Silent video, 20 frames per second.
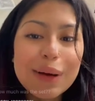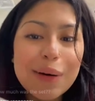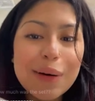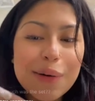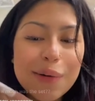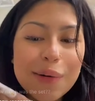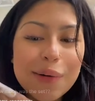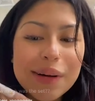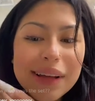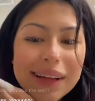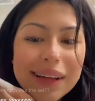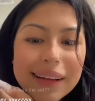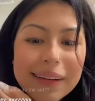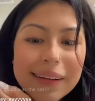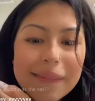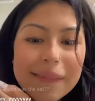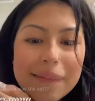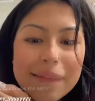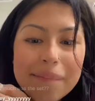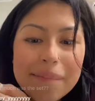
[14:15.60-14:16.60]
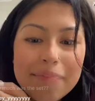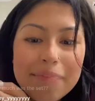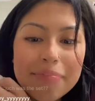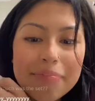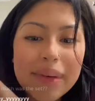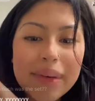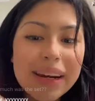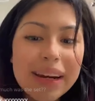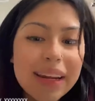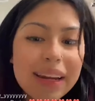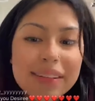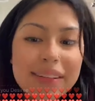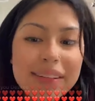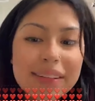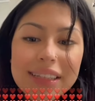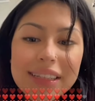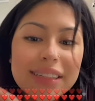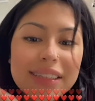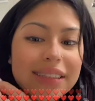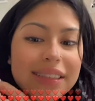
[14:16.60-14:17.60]
so my nail
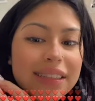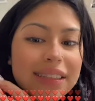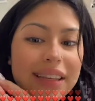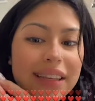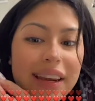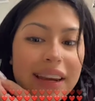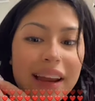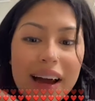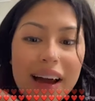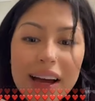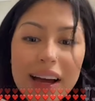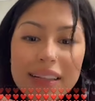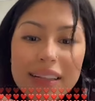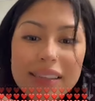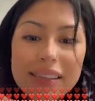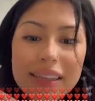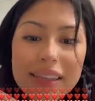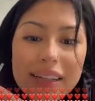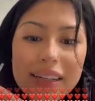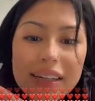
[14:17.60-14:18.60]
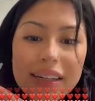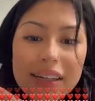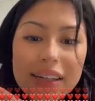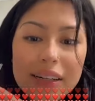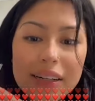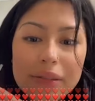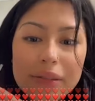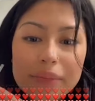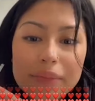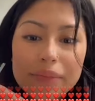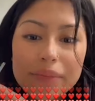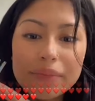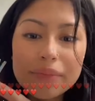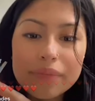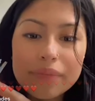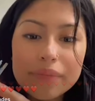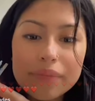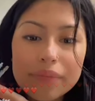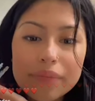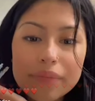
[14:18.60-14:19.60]
tech does not um